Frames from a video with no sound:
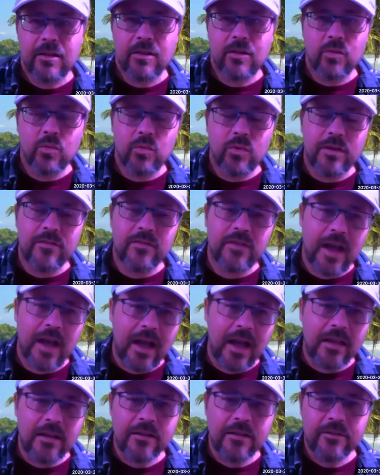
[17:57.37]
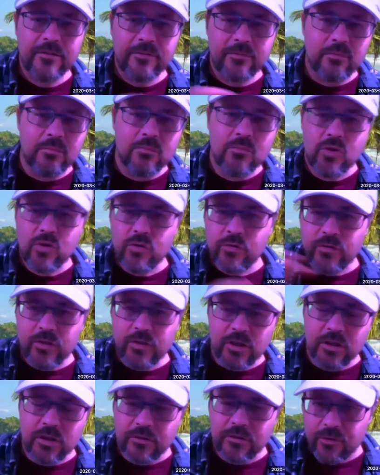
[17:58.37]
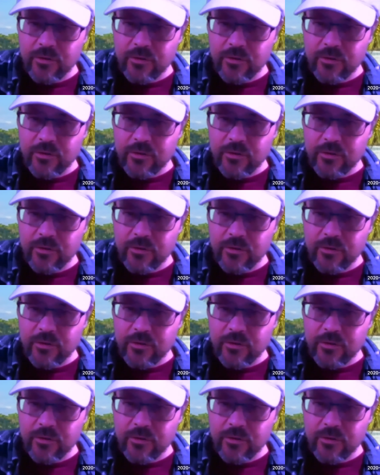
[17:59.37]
we've kind of moved a little